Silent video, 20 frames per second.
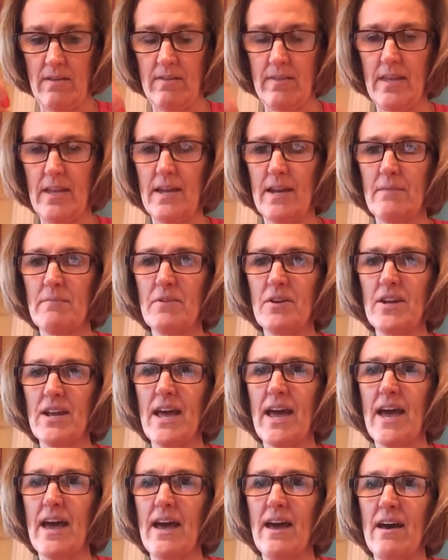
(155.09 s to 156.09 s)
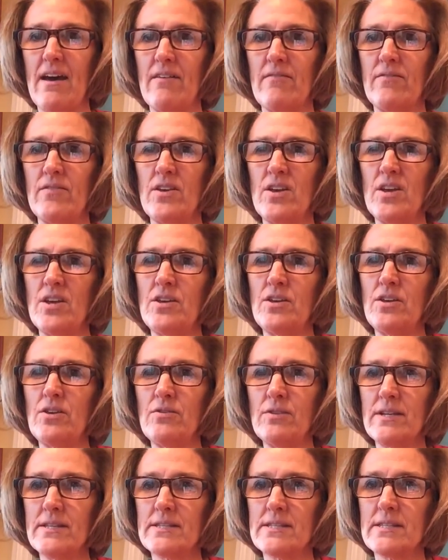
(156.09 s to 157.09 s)
Then I'm going to have
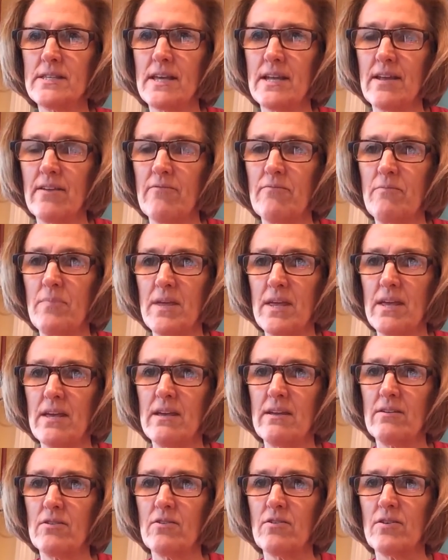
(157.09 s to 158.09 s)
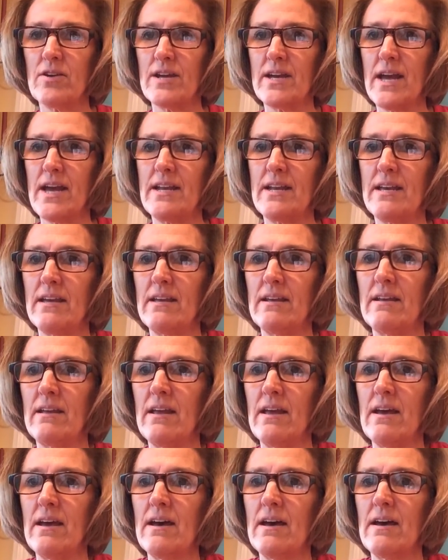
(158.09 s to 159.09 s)
units that have been created
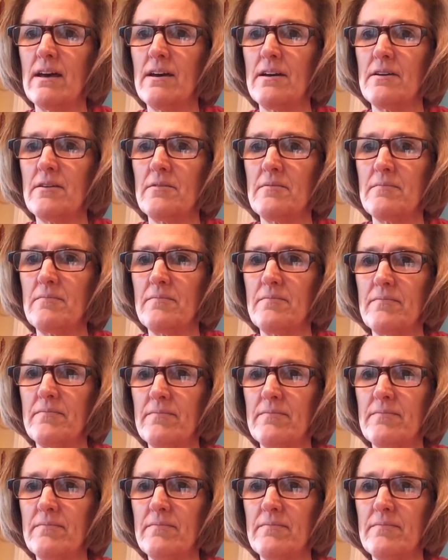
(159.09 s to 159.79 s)
to